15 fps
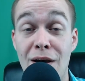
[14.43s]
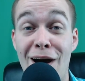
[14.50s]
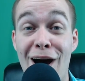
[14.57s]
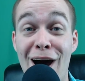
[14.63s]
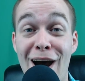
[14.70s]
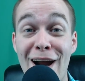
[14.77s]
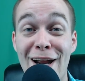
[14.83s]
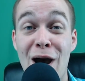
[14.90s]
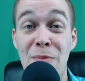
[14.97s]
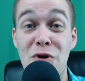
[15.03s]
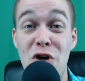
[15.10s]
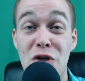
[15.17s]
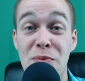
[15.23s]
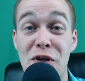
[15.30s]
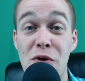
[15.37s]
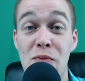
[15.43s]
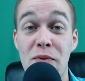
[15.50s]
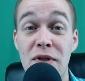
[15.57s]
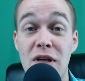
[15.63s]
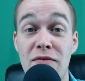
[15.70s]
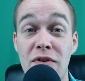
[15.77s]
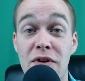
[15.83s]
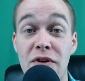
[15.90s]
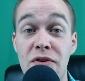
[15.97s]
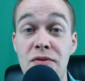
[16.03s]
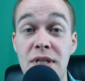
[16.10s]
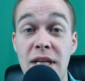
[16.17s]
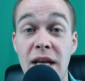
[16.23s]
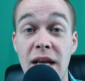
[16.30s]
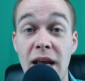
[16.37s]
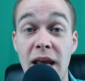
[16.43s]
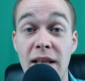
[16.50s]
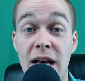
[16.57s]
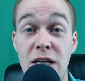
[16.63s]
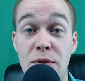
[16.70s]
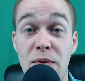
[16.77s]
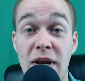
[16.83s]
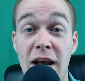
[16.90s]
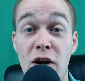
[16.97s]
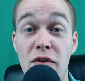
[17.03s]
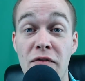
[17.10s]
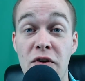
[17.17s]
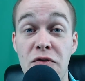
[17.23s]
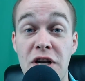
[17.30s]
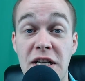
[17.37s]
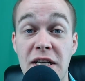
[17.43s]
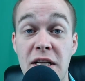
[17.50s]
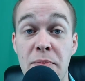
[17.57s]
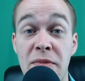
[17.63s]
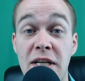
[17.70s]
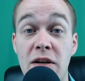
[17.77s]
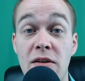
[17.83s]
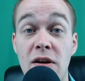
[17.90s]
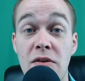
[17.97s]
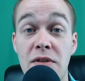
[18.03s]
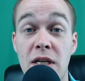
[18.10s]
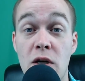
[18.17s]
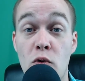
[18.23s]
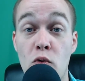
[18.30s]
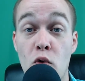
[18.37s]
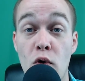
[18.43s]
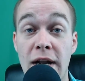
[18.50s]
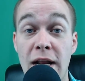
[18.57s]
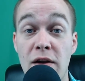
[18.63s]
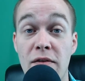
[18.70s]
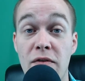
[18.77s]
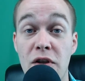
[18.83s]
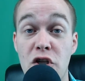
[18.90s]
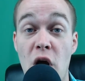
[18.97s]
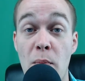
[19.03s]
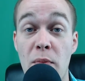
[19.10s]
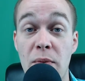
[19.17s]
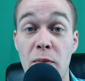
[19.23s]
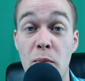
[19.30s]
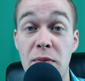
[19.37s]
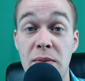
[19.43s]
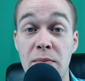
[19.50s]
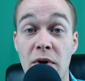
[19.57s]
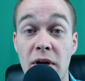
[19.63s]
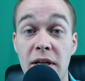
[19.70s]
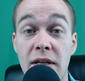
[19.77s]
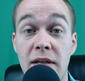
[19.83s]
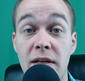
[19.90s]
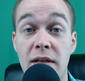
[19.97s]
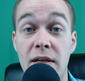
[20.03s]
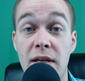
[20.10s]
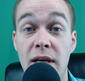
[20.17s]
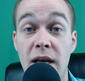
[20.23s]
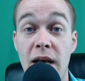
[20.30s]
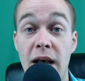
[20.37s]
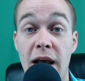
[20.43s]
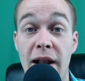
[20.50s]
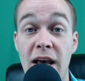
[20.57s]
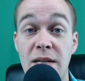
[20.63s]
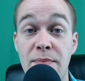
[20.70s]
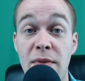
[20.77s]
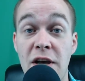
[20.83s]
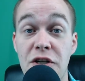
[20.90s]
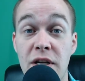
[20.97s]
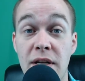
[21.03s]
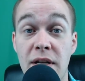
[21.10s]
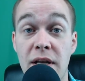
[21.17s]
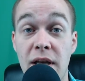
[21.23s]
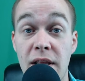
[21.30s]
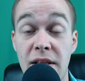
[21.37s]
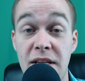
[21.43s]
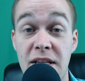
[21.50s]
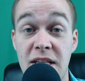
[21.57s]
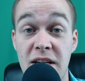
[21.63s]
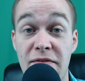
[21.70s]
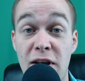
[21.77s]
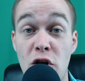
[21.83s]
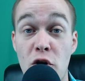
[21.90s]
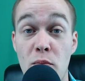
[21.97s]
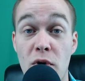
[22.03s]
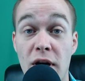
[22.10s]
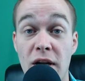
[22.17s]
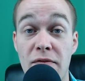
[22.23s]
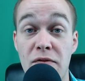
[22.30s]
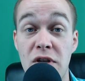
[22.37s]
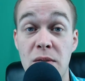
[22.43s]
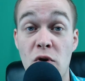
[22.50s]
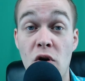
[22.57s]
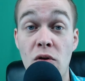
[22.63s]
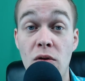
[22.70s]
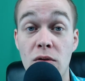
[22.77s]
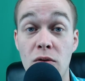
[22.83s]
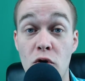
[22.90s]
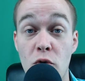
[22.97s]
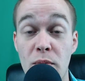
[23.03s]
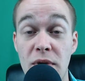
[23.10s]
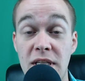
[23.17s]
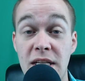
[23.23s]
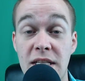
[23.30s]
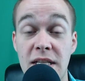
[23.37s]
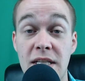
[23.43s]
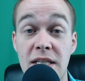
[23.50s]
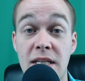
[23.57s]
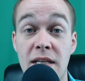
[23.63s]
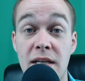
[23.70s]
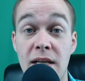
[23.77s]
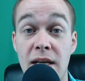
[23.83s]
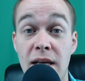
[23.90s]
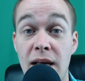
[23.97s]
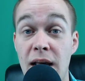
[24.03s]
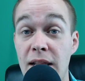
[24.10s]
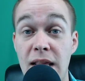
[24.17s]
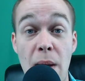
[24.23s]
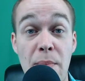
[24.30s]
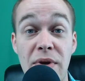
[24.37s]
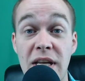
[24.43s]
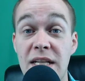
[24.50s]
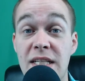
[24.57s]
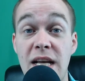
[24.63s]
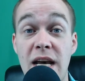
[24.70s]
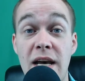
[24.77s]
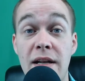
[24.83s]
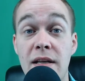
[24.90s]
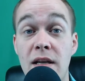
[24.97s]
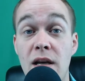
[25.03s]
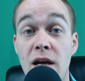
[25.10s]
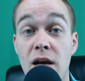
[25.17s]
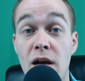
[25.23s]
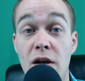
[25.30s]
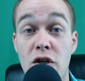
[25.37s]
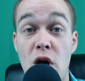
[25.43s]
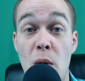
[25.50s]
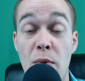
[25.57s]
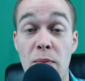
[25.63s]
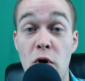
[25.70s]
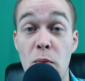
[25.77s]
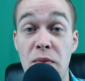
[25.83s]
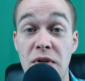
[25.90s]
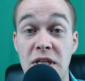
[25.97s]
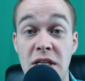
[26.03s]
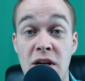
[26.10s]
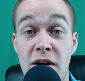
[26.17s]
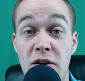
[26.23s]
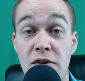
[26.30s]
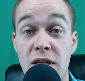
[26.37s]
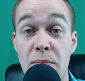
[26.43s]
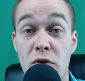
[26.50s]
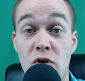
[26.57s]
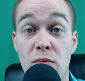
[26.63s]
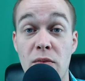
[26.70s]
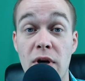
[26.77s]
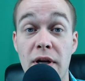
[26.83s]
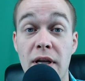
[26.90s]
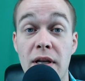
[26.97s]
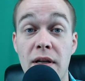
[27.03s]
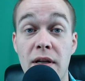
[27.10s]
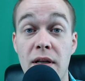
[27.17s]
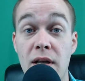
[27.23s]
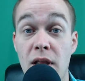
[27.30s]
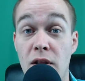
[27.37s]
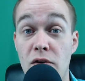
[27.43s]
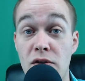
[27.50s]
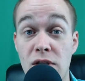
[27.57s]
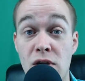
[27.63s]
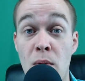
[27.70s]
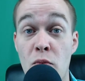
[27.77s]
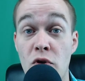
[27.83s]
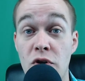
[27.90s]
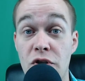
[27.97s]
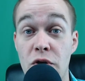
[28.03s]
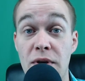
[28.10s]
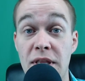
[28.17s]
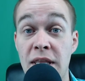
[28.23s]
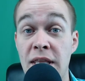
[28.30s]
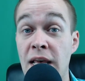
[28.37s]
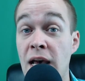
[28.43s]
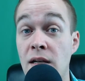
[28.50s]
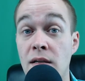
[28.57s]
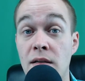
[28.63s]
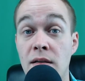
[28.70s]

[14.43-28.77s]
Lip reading: Hi, I'm Josh McEwen with Dufferin News, and last week I interviewed Jessica Medeiros, coordinator for the Shop with Purpose market. And as mentioned, this is a vendor market for small, local businesses. That being said, Shop with Purpose is not your typical market. There's a lot more to it than that.